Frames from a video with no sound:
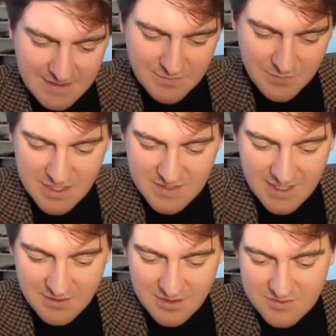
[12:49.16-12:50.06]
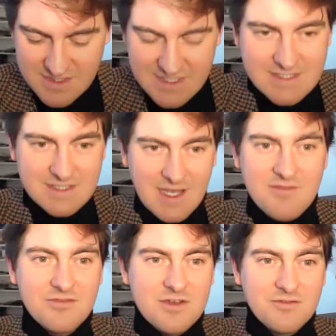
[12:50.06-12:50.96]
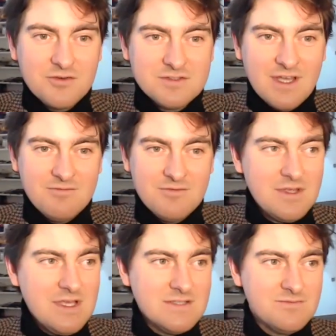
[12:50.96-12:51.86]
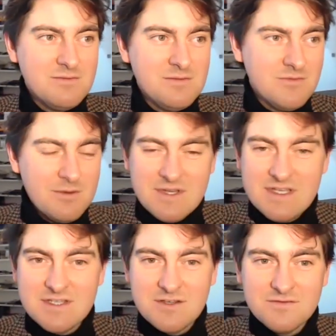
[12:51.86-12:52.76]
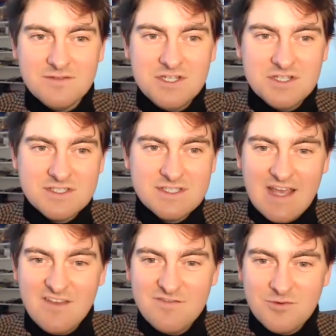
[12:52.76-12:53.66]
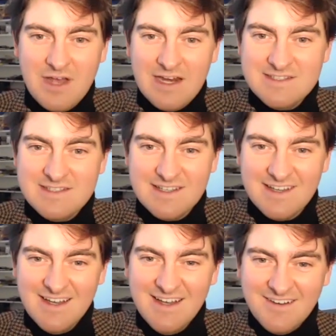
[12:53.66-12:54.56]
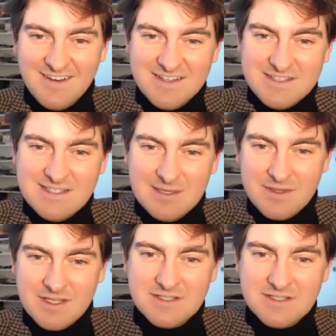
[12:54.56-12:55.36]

when you say you know resist slavery, of course that is rem- reminiscent of Nietzsche's slave morality. Uh, this is yeah, that's